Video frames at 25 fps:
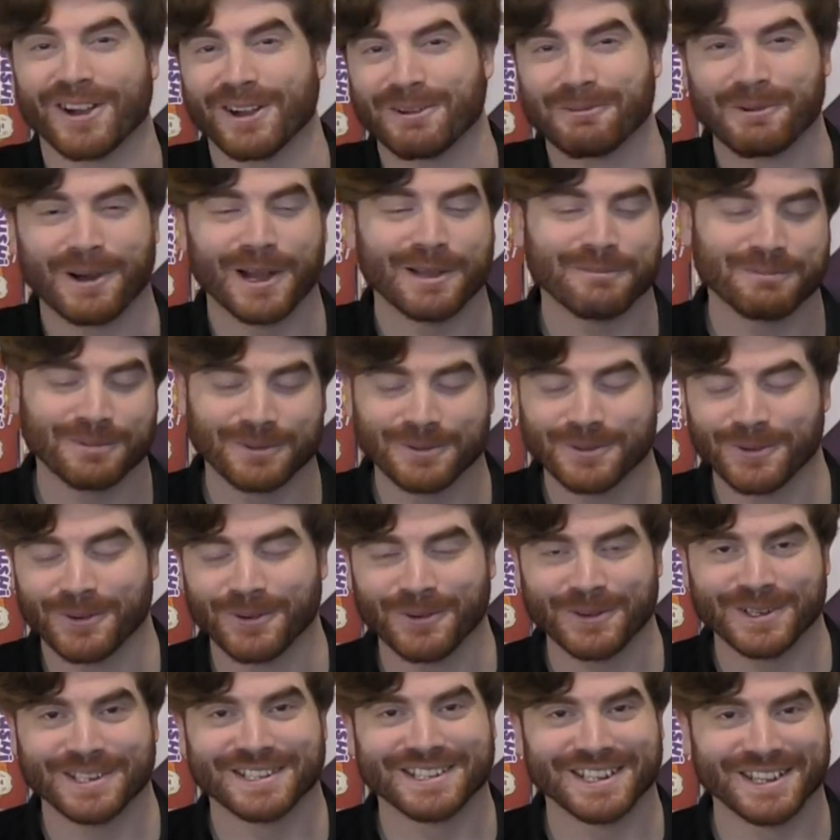wipe,
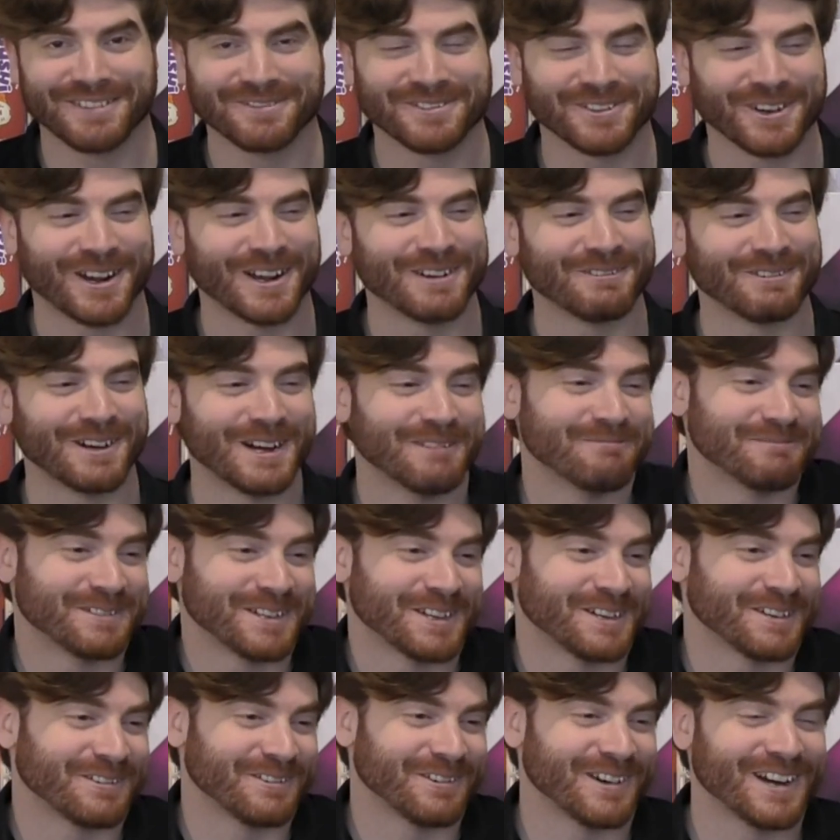always love dry wipe, don't
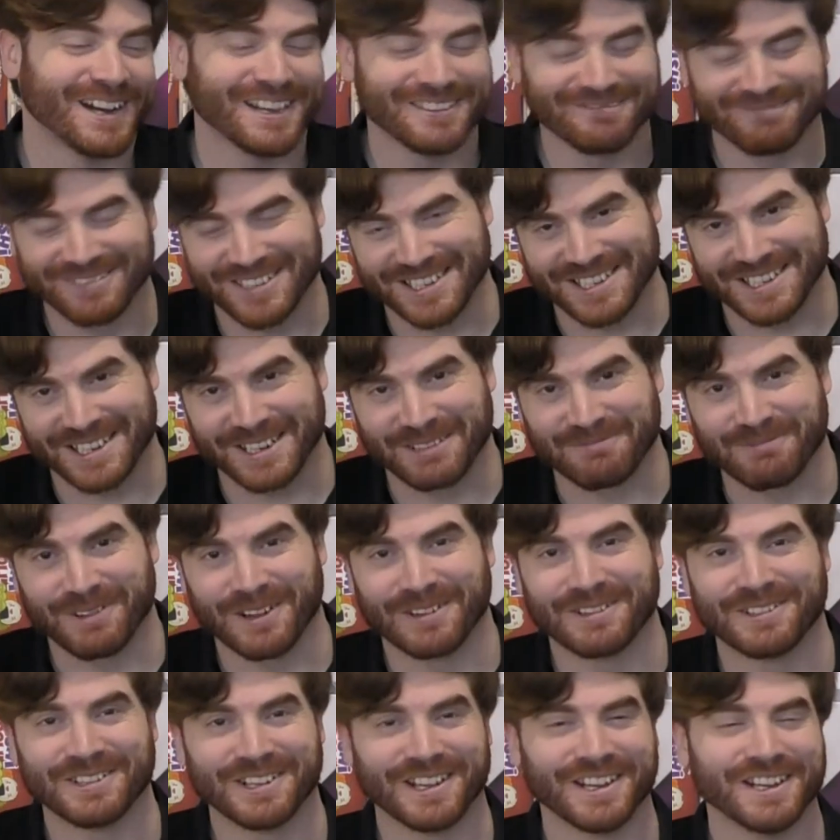know why, just the
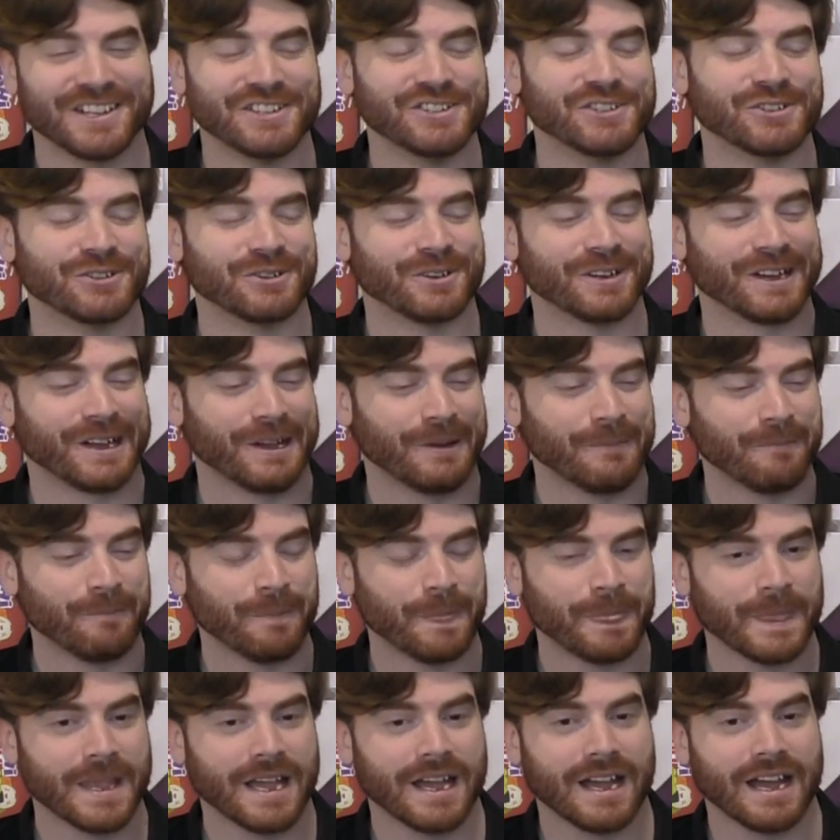component I enjoy.
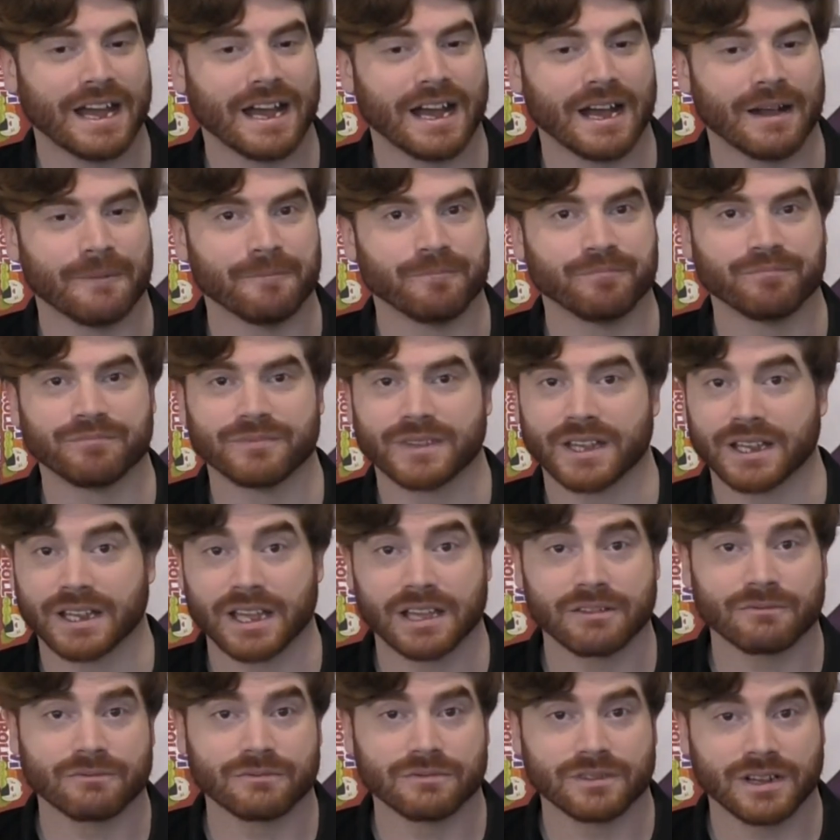
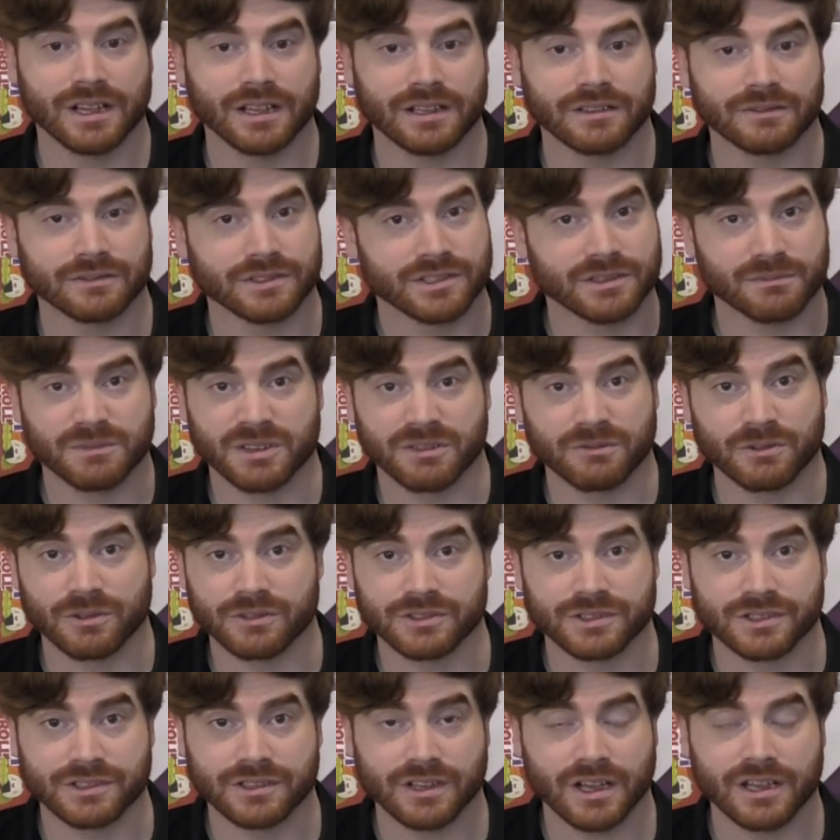Again, somebody rolls
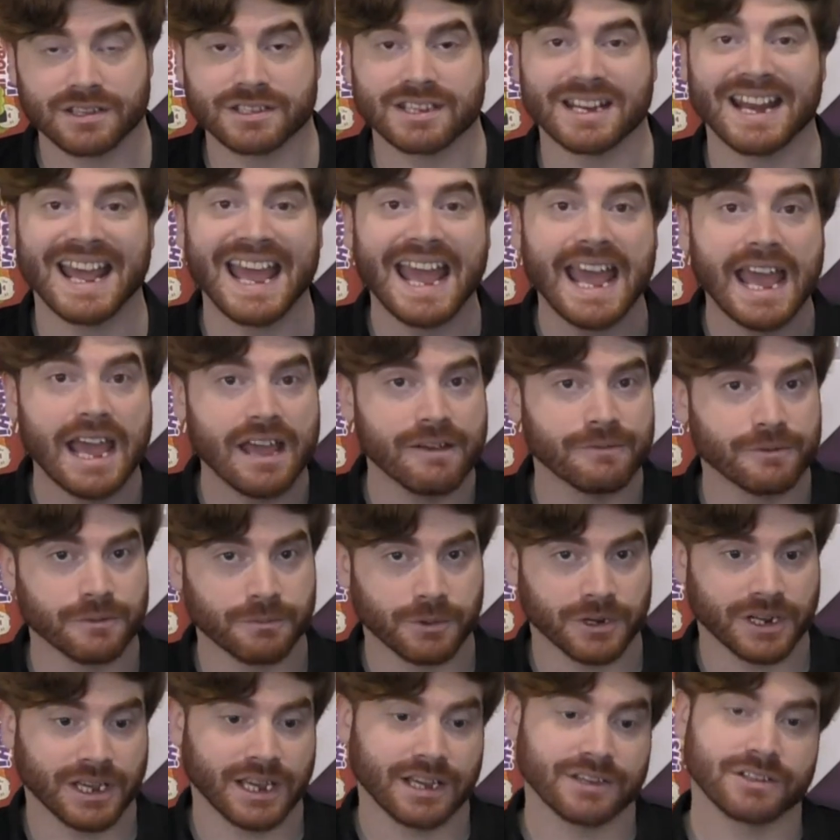the dice and
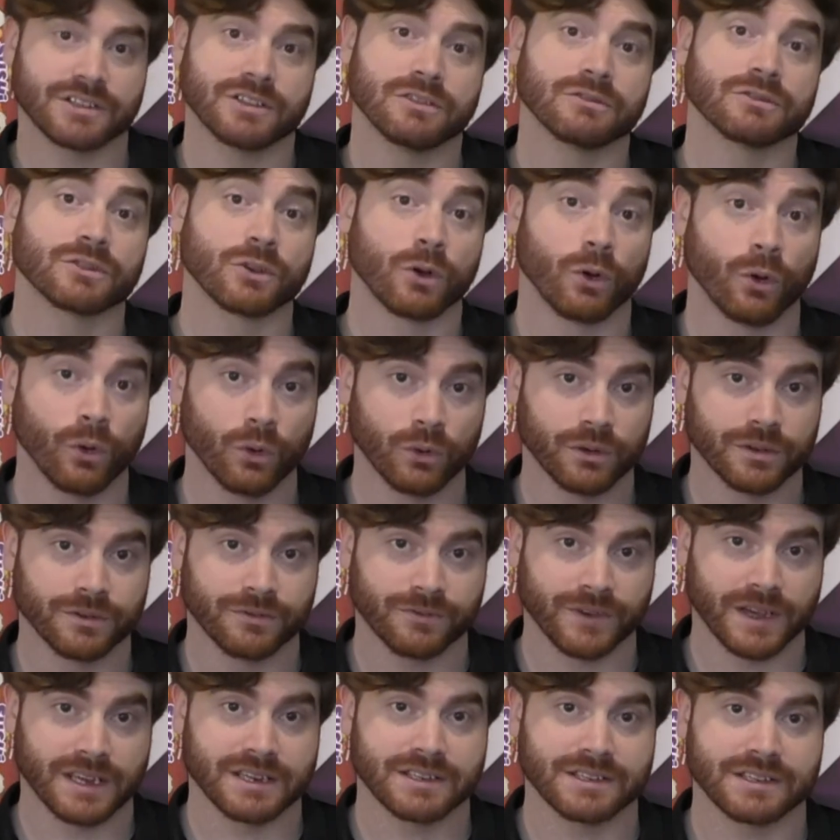everybody has to use all the
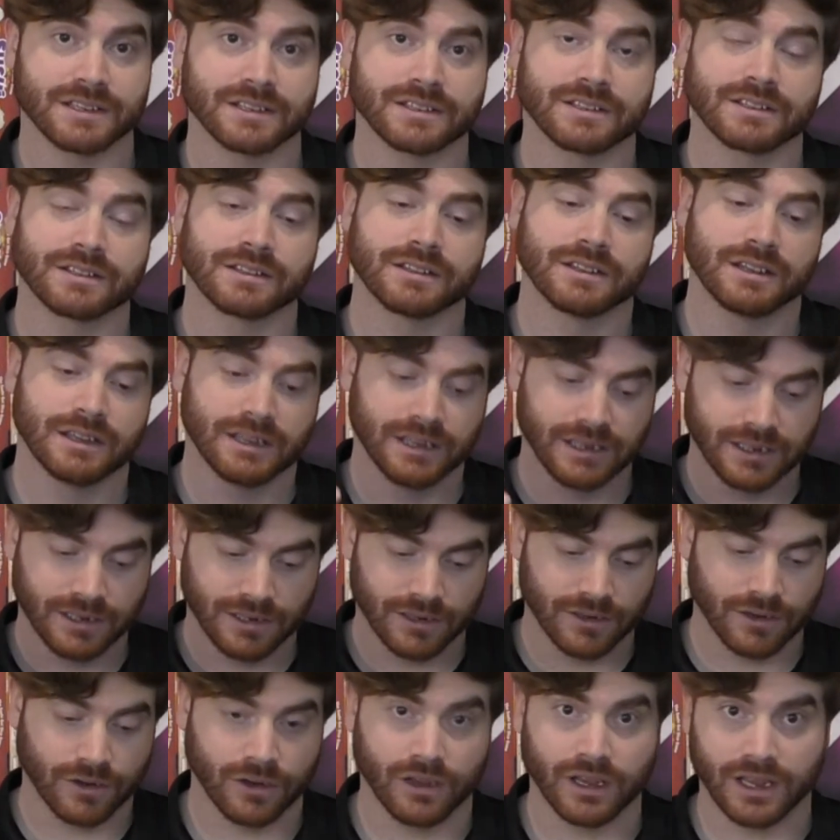faces
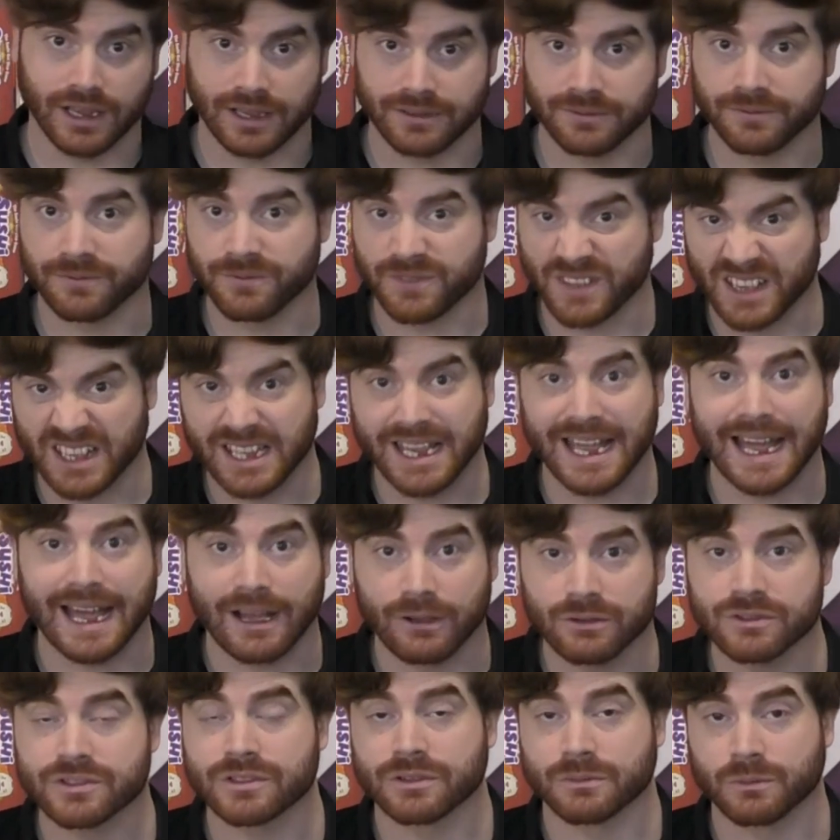and fill it
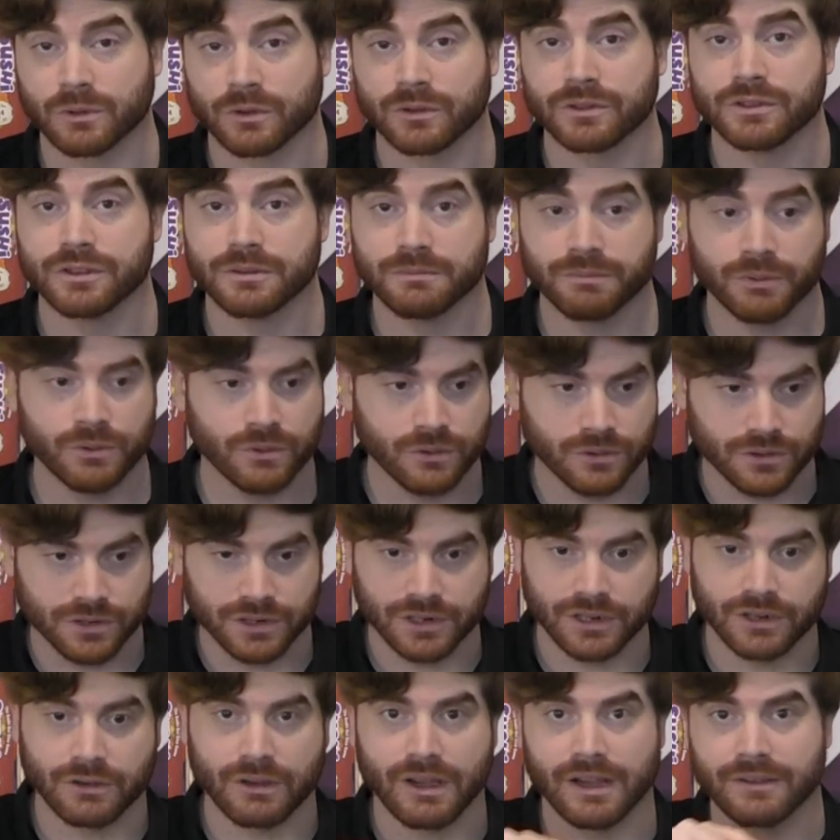out somewhere on your board,
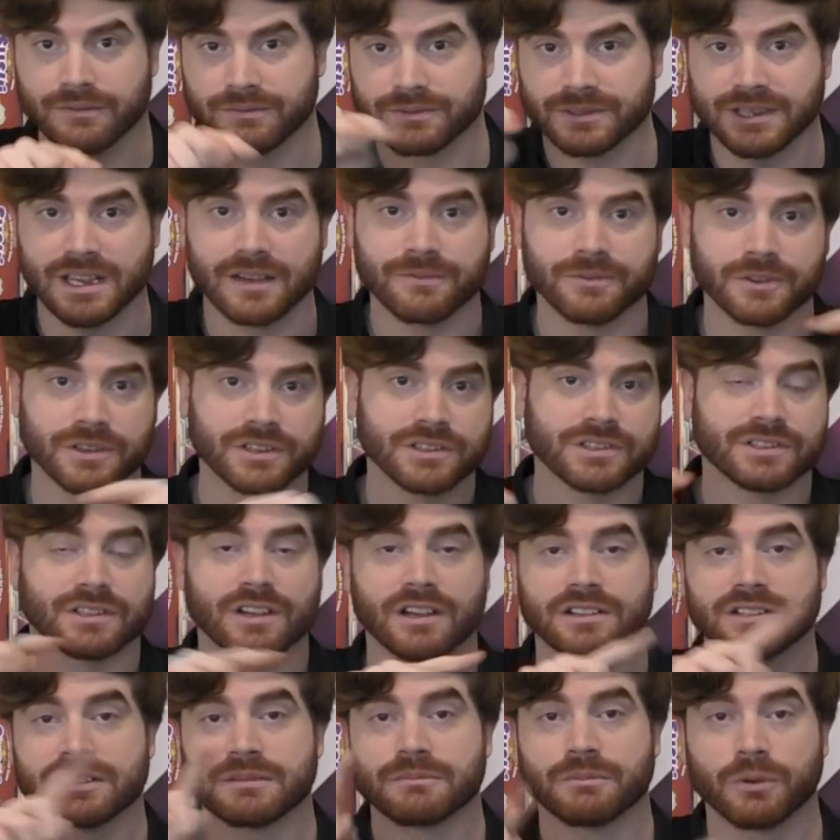and you have definite
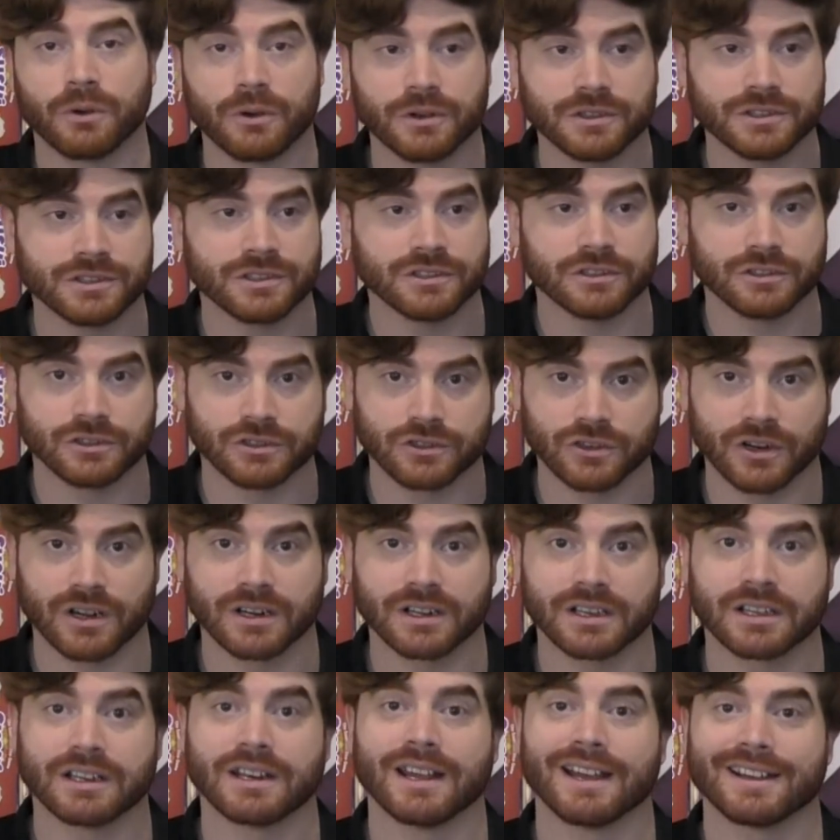starting points, and you're trying to
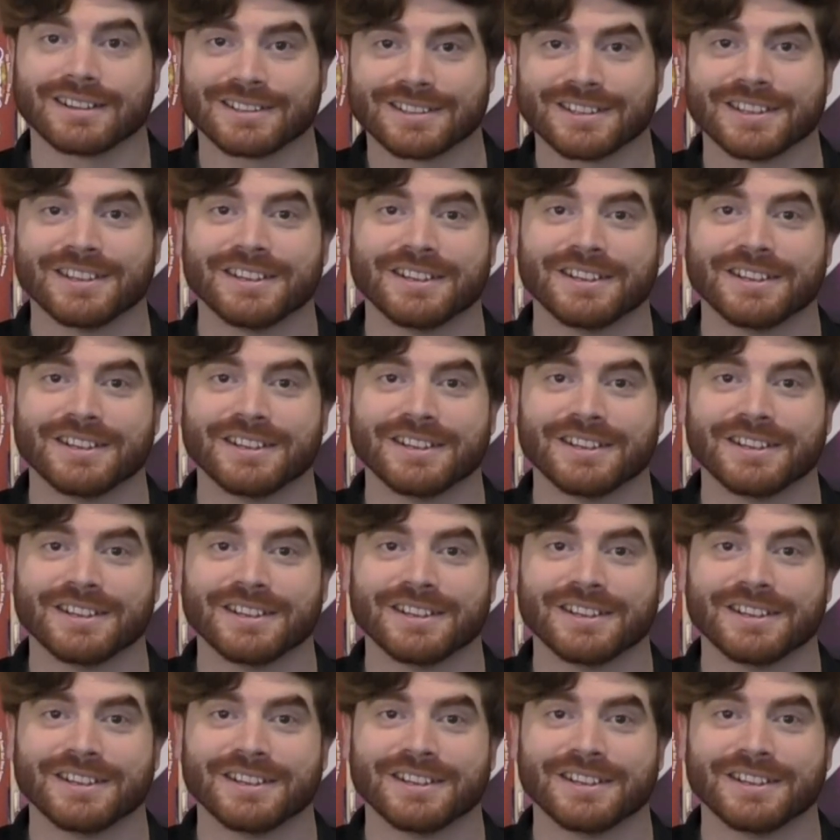connect